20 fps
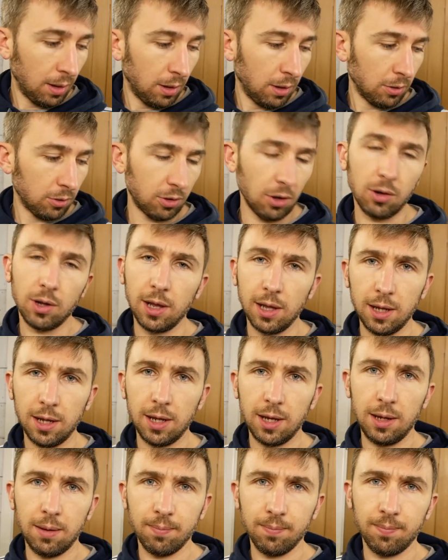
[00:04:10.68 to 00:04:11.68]
So
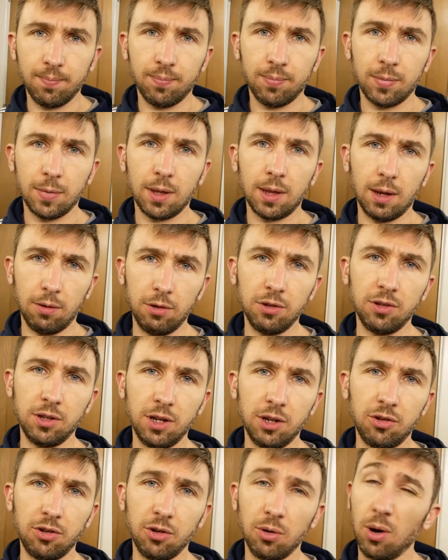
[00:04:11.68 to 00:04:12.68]
clearly there is an
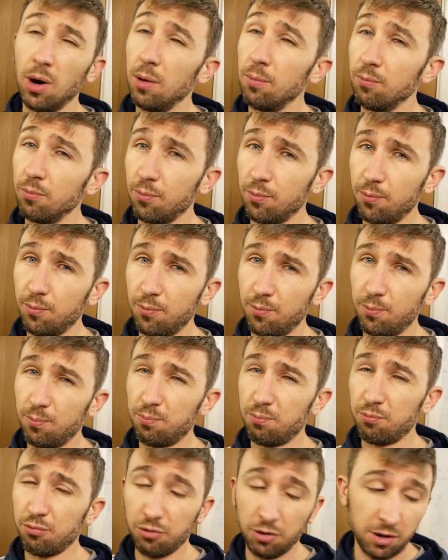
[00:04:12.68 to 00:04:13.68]
issue. I'm
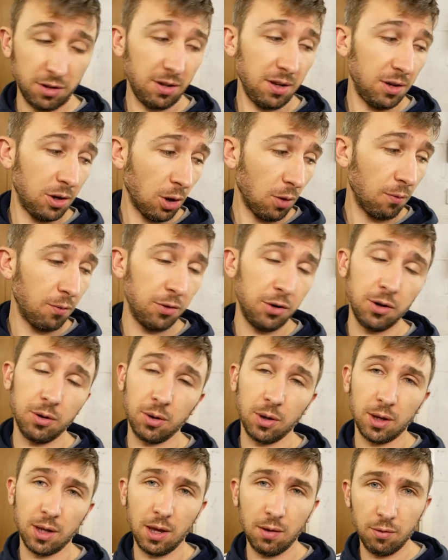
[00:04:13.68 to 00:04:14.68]
pretty
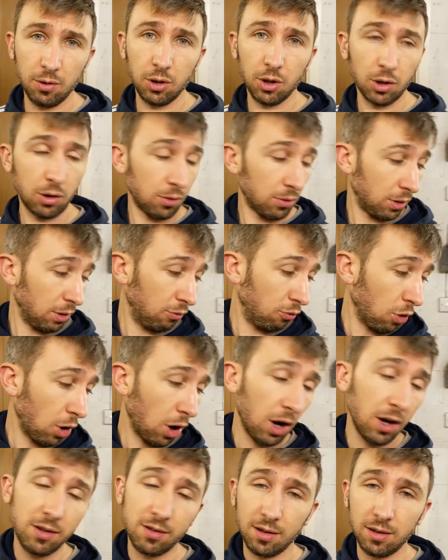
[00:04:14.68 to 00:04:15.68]
confident, given the
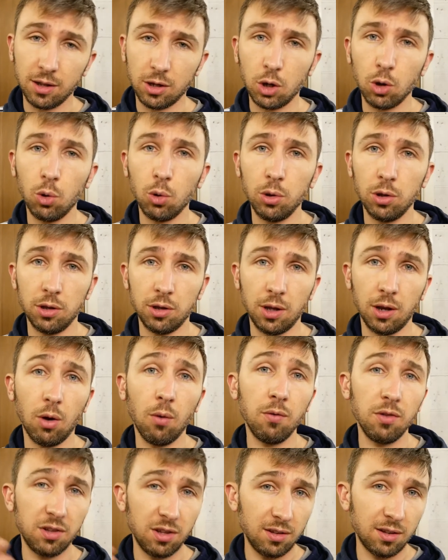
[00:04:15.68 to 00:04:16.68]
rise in the coolant,
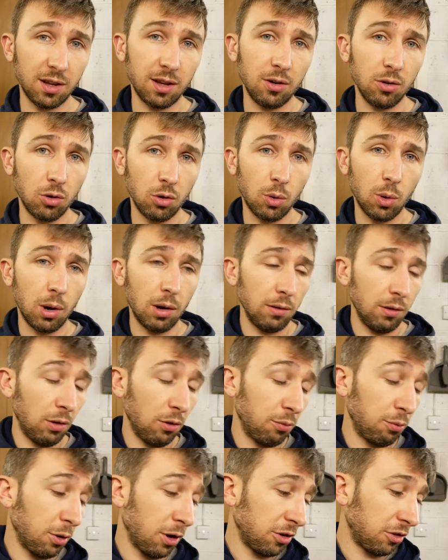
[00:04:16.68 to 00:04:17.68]
obviously taking on quite a lot
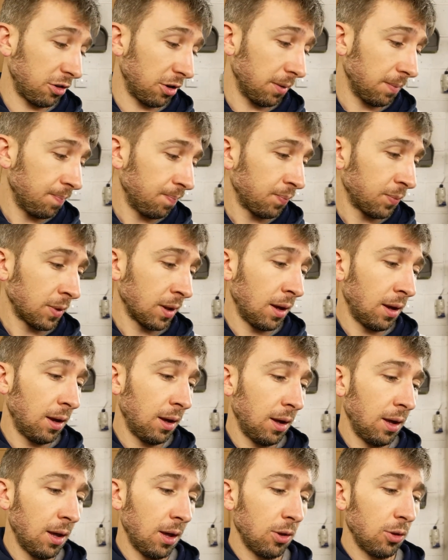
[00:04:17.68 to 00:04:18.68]
of pressure,
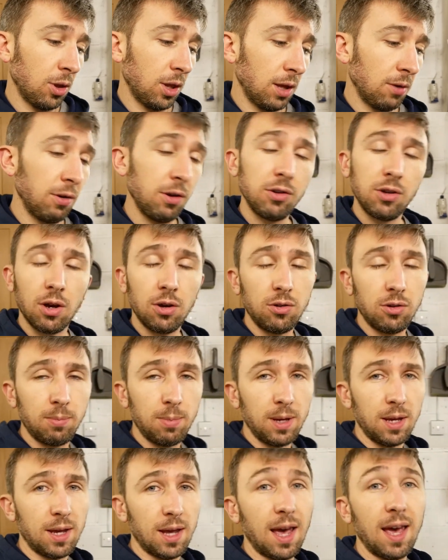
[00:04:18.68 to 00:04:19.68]
that there is going to
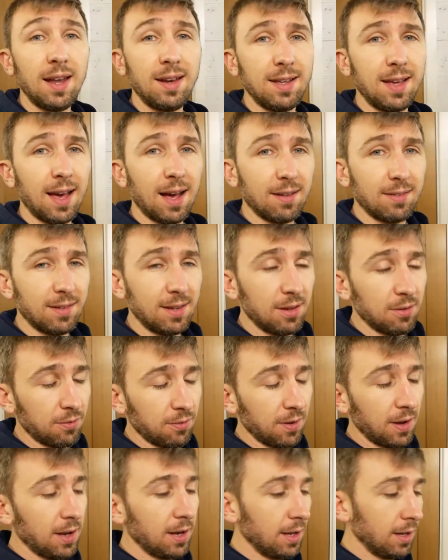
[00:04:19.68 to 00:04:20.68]
be a head gasket
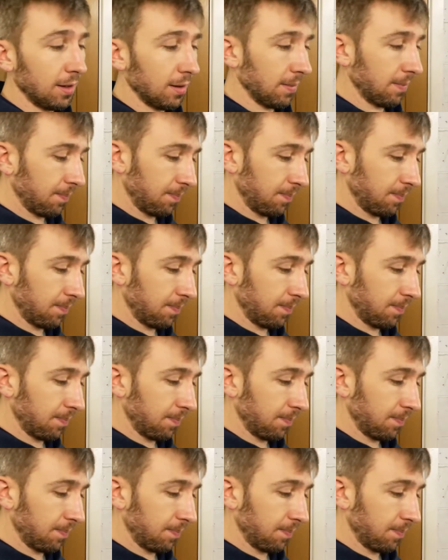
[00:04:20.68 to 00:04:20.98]
failure.